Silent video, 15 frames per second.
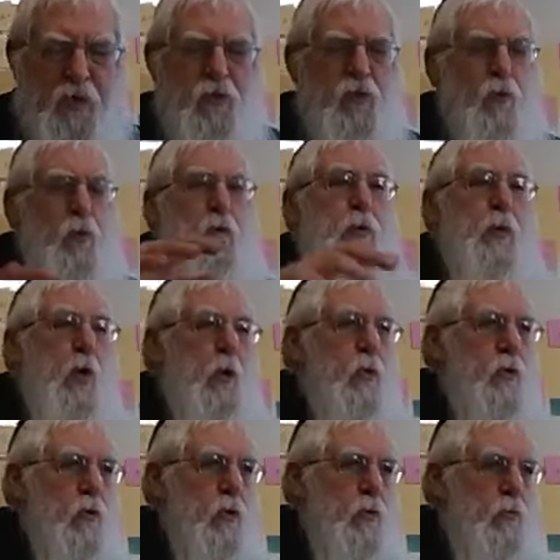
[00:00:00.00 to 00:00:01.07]
So what we're
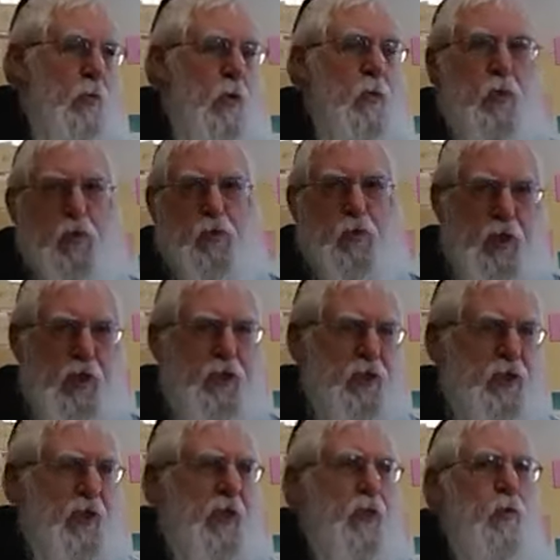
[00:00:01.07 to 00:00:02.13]
going to explore once we
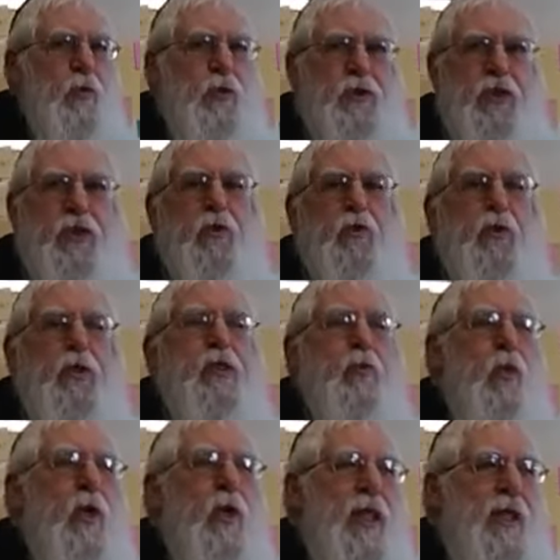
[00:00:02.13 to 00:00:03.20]
understand it, we'll see the reason
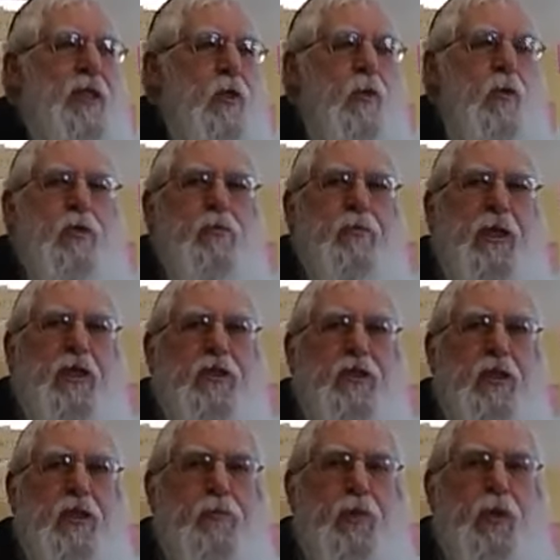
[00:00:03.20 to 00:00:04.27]
why that's always
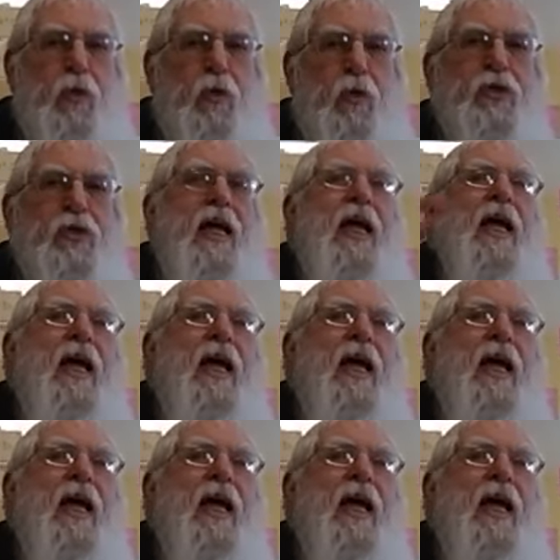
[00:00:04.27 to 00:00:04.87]
mentioned is because